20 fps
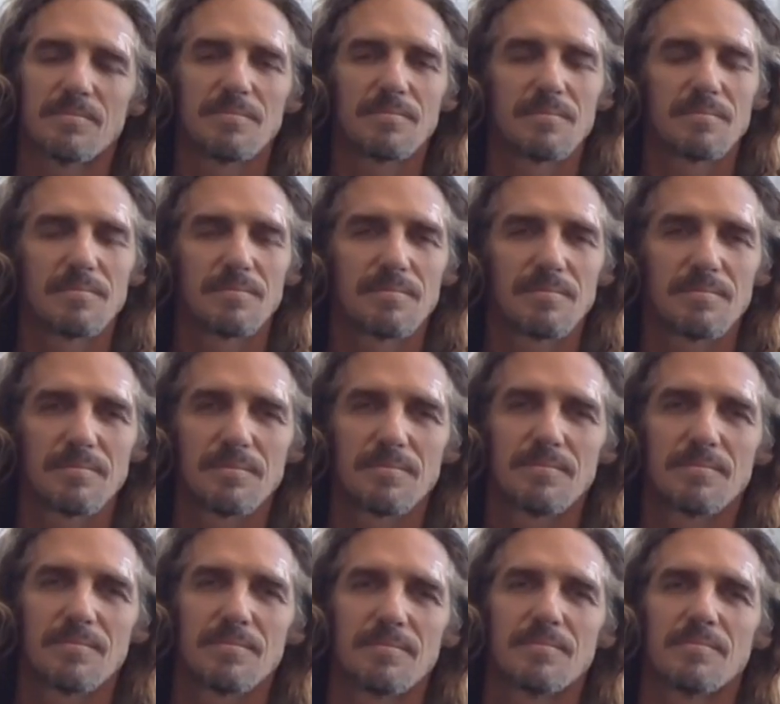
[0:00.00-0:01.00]

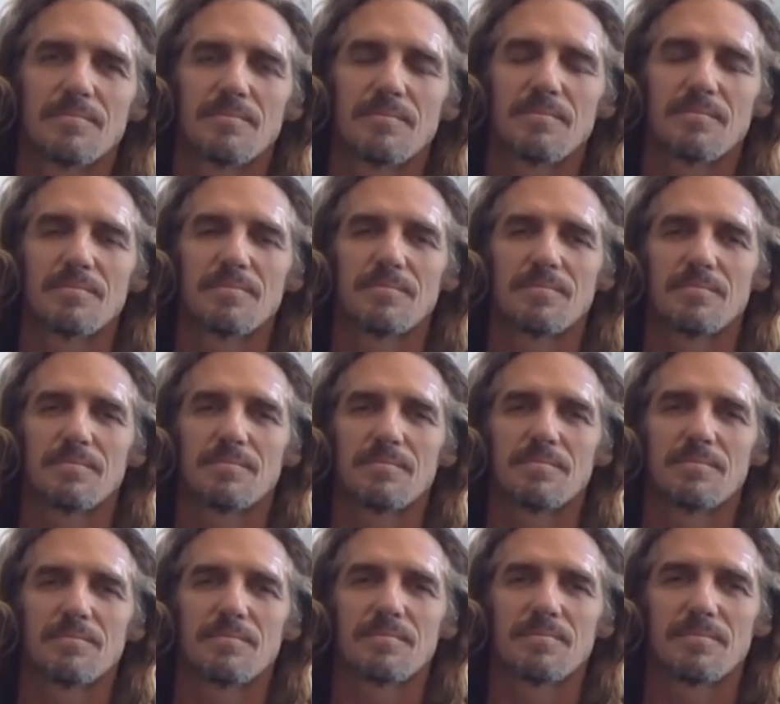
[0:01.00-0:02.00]

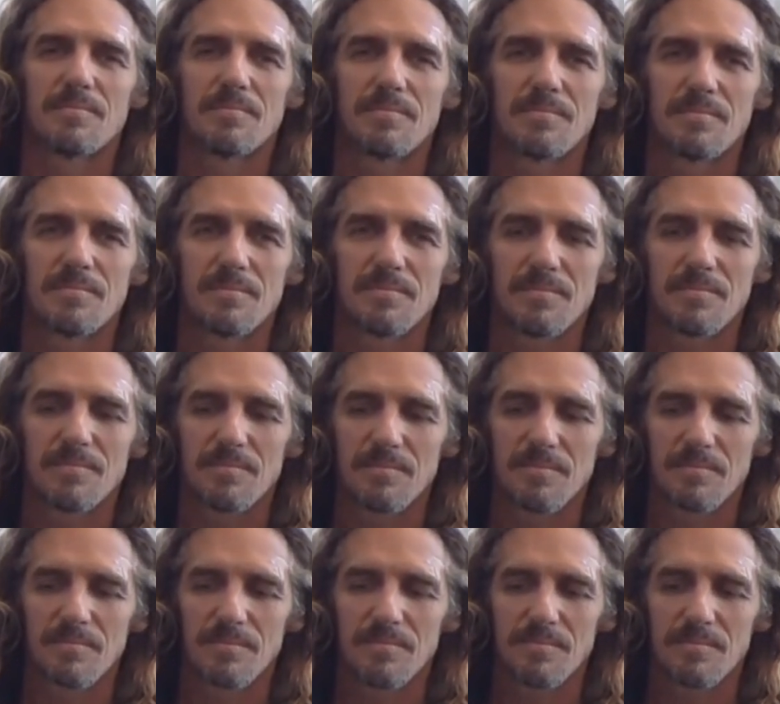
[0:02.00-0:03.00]

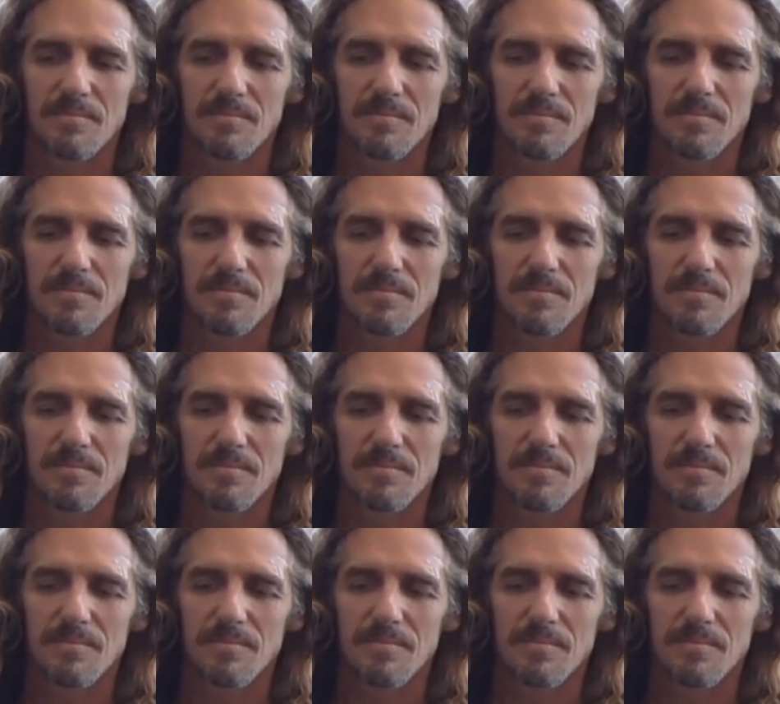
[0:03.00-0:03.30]
(silent)